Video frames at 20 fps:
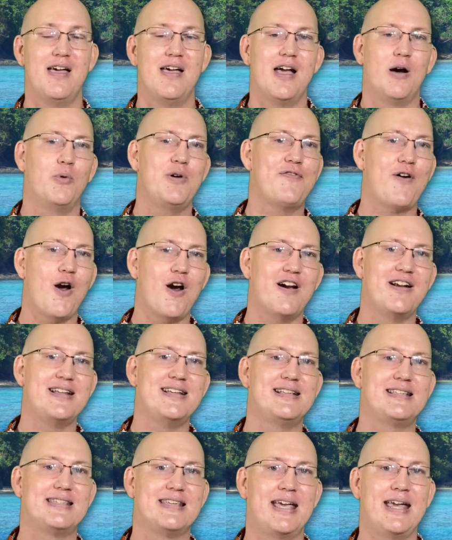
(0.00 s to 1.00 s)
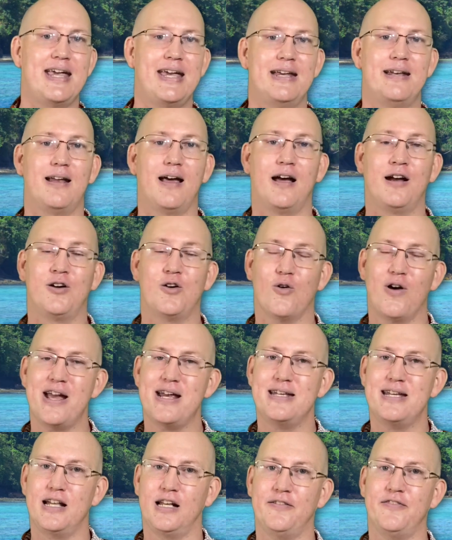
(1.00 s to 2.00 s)
We've already seen a great
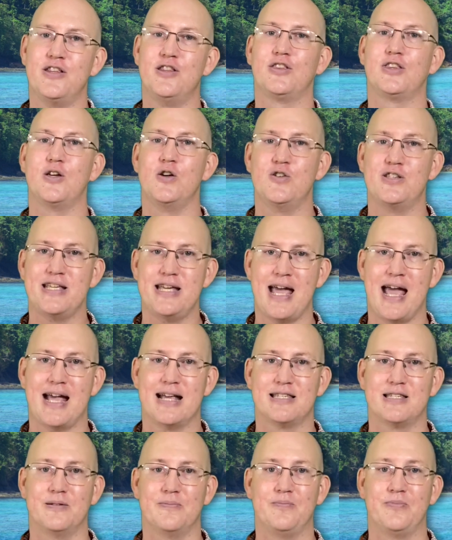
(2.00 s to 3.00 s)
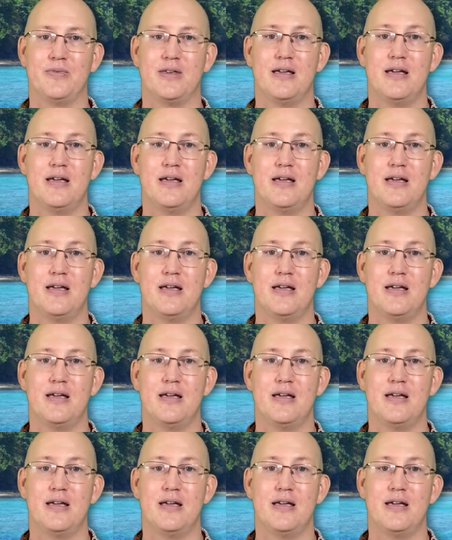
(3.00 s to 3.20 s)
deal of enthusiasm.